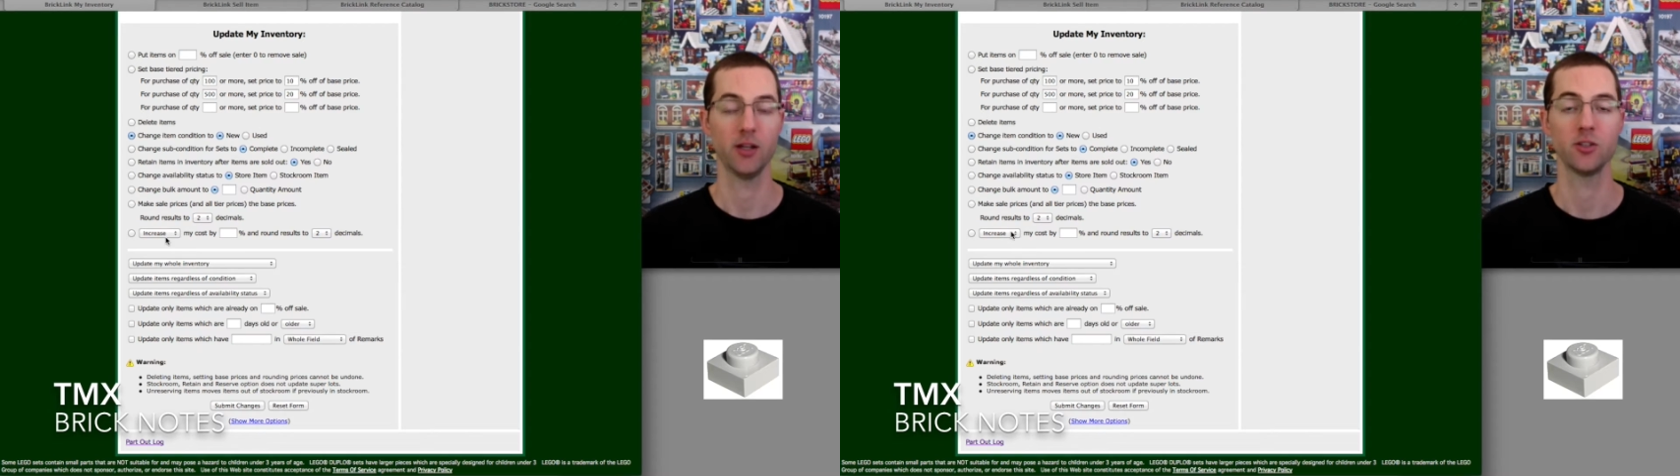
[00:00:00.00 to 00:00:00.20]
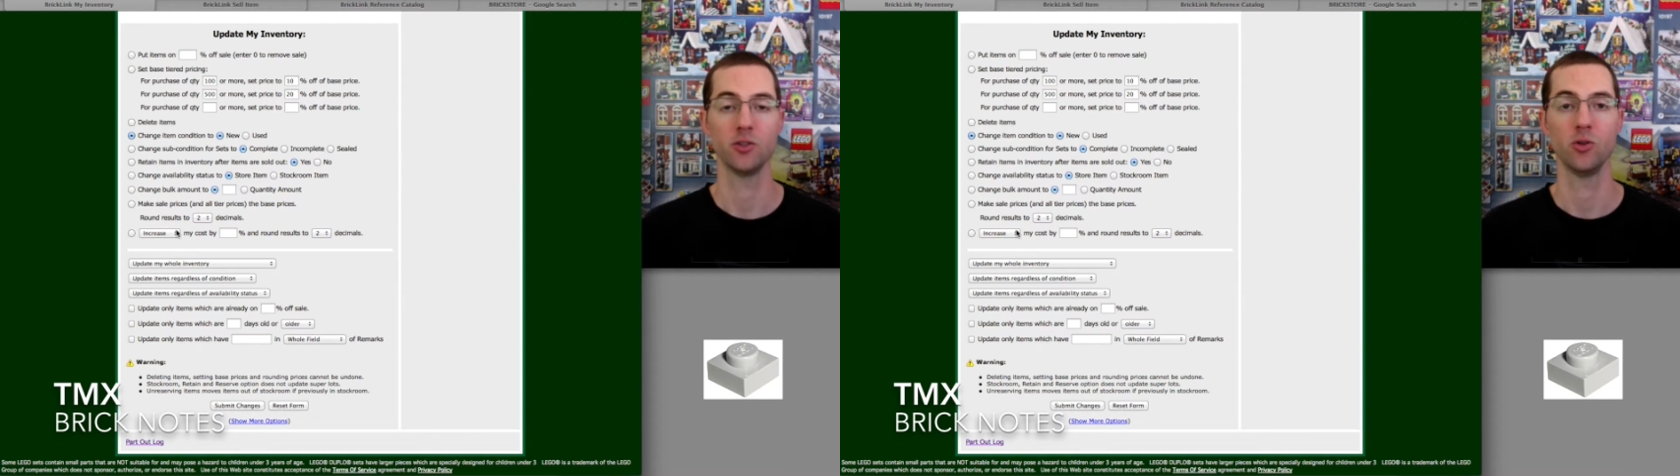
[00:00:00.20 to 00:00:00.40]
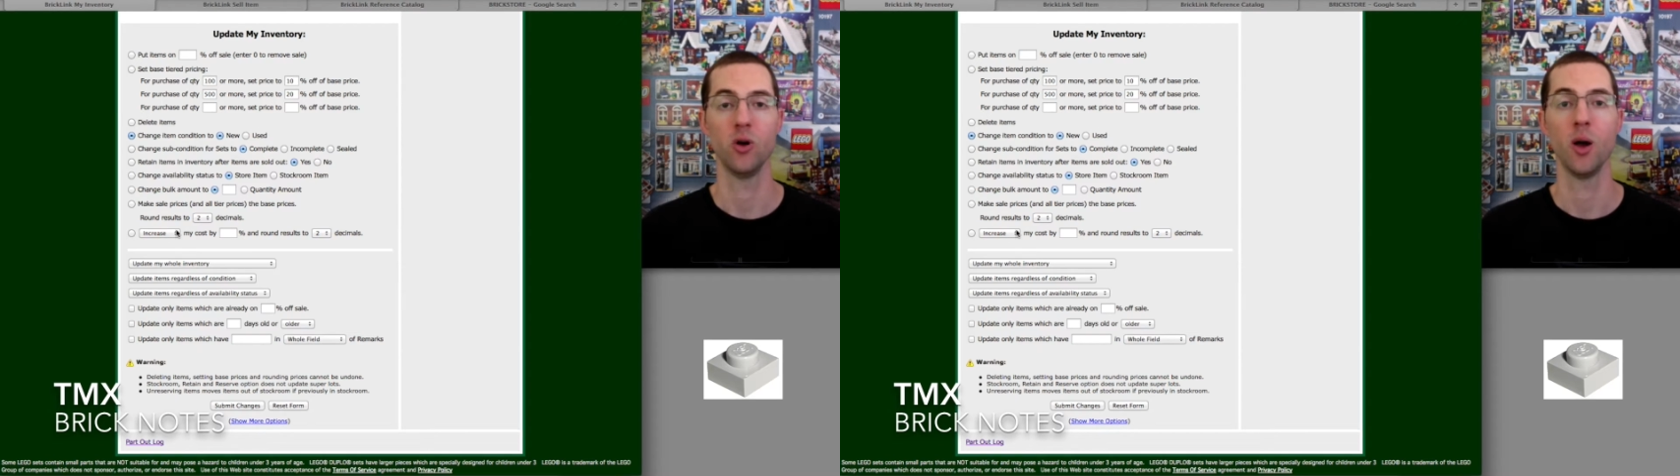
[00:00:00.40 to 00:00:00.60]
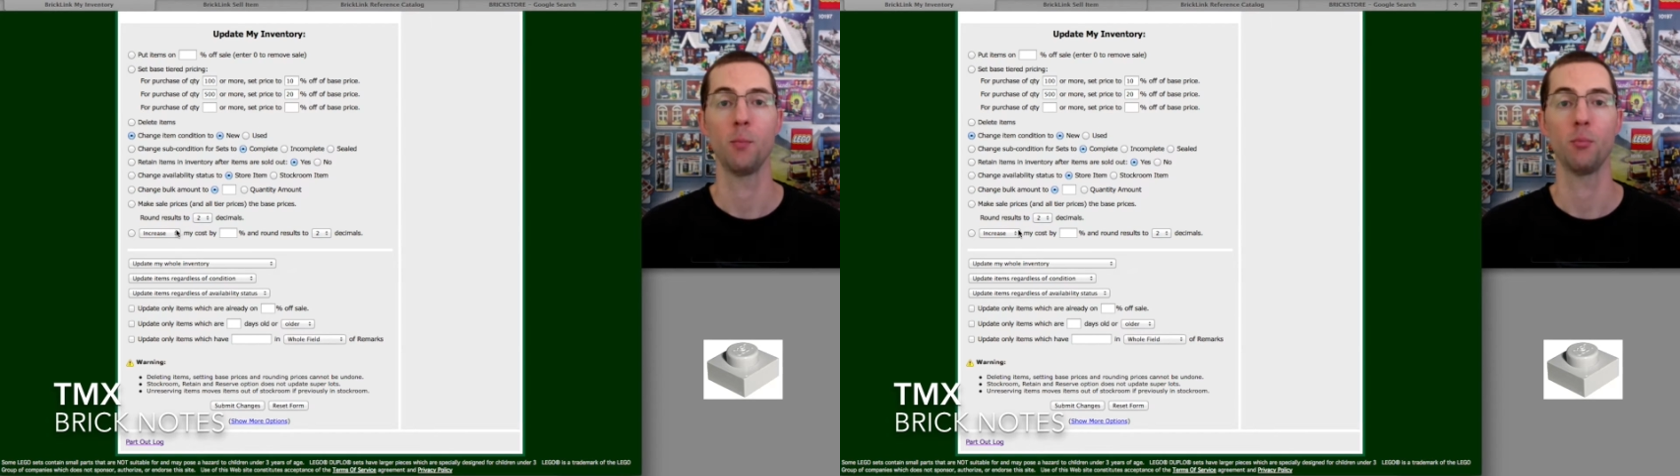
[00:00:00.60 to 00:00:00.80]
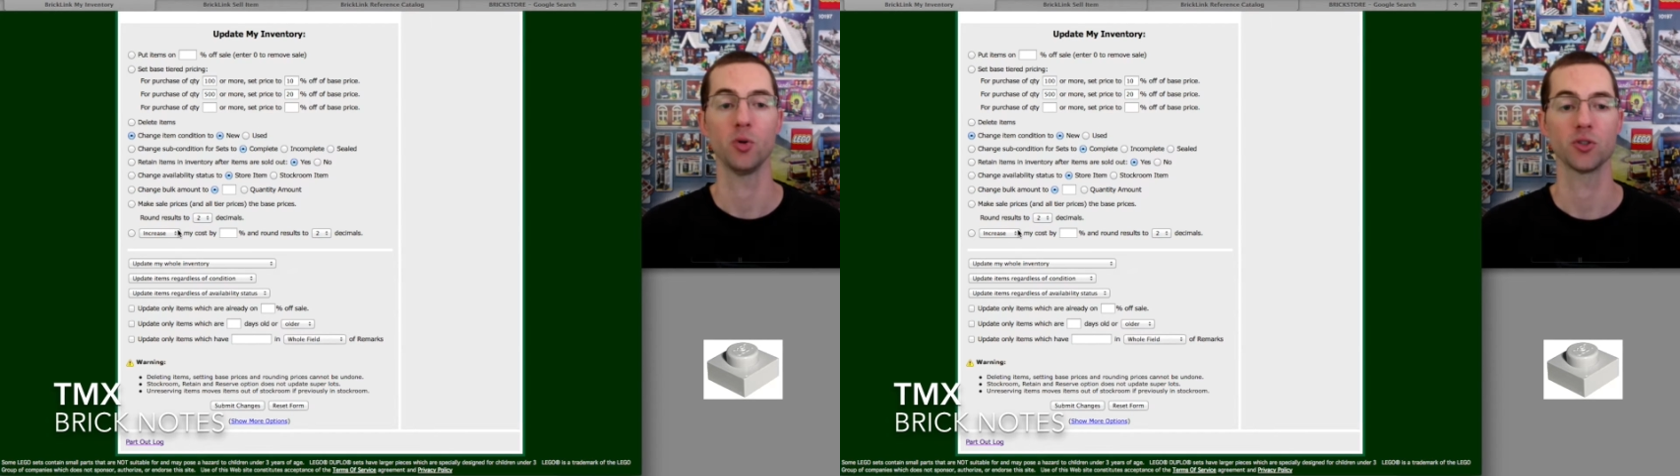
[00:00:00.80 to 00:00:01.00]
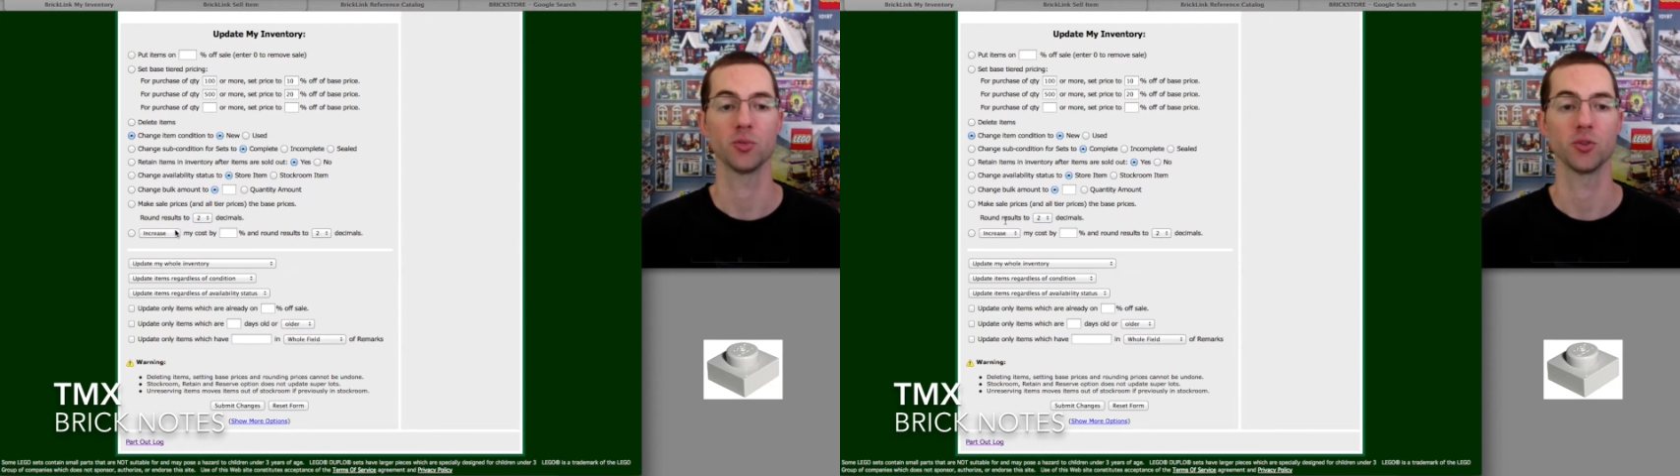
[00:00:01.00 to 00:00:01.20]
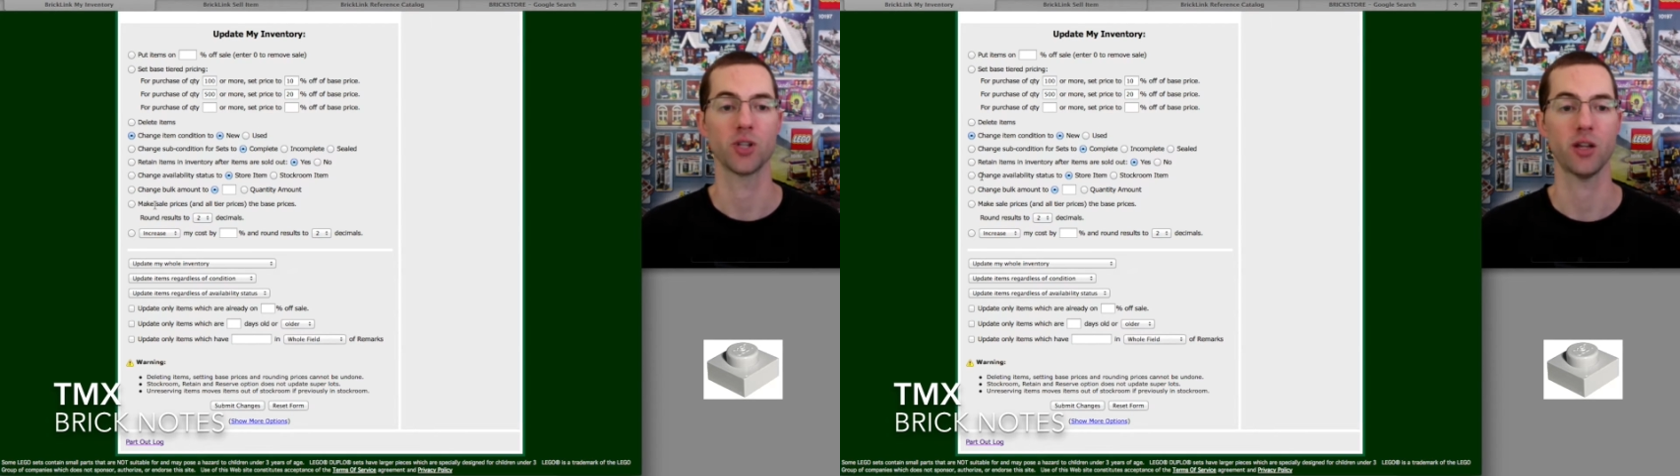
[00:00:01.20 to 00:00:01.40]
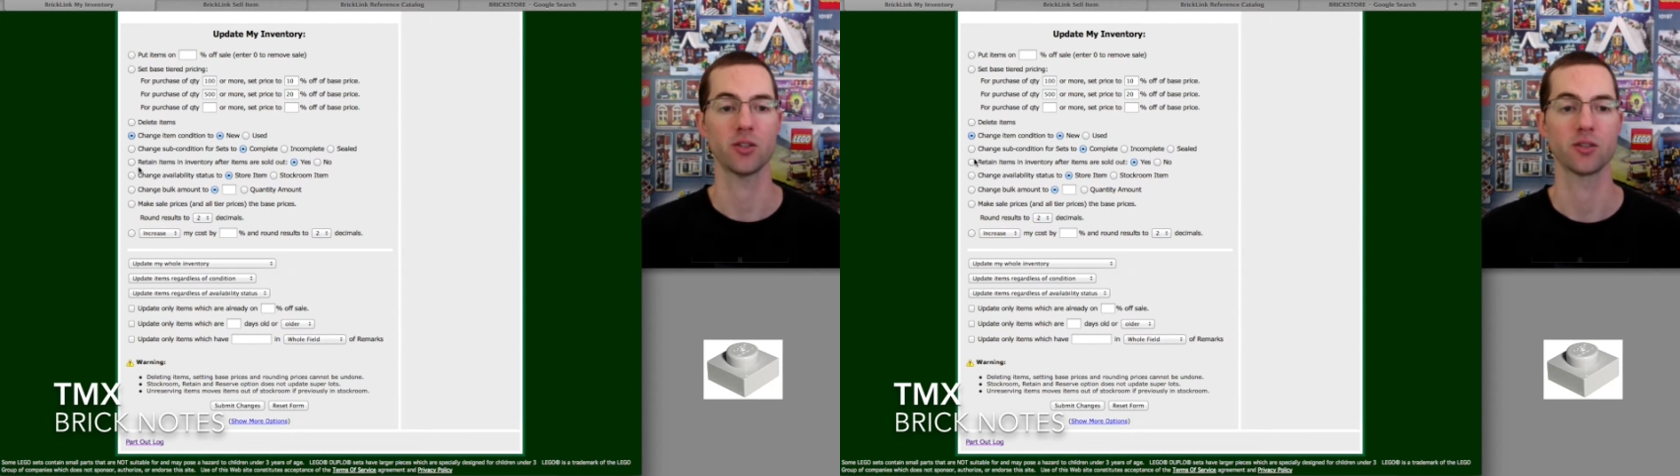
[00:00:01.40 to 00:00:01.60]
to do multiple
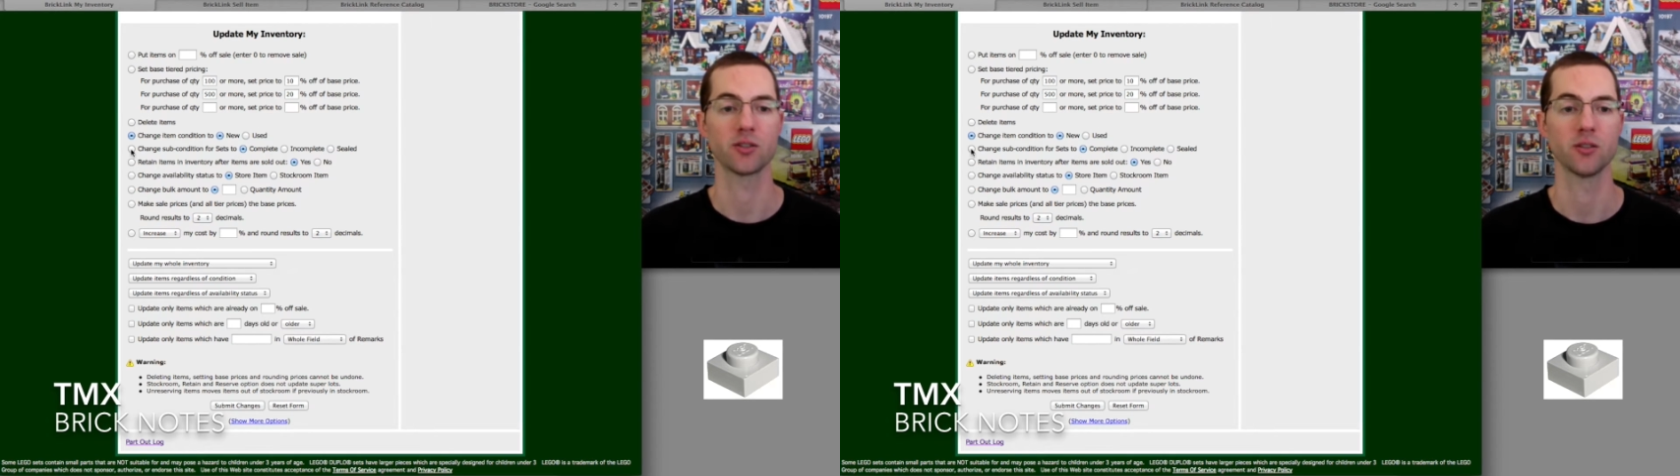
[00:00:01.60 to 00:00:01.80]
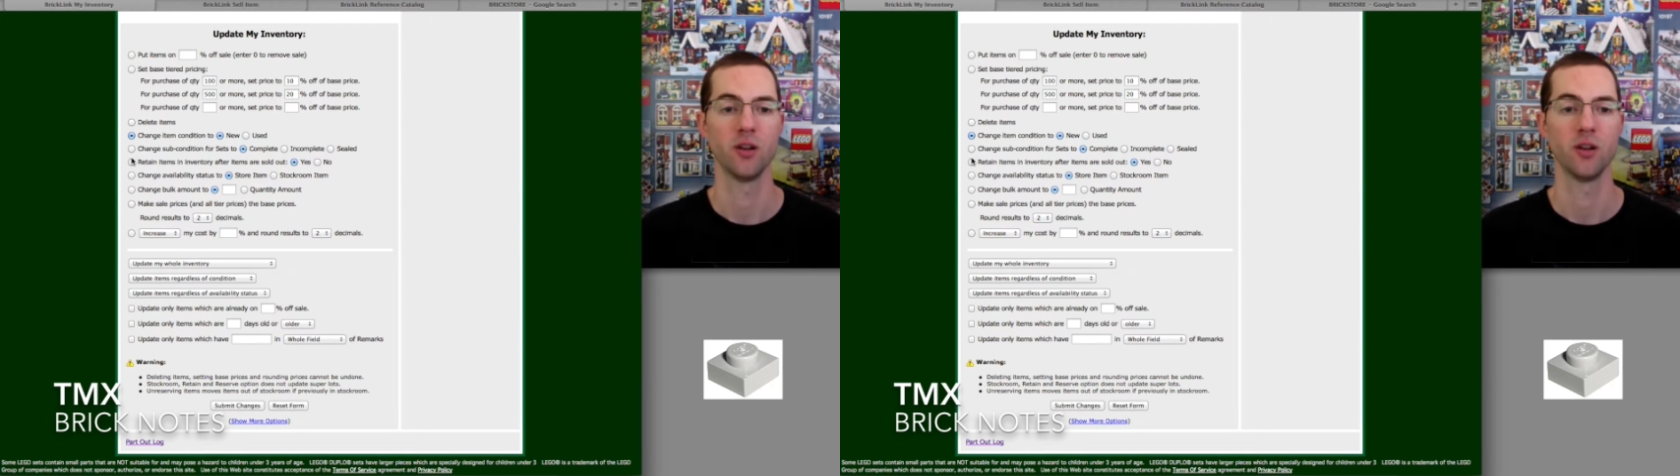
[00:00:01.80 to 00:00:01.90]
changes.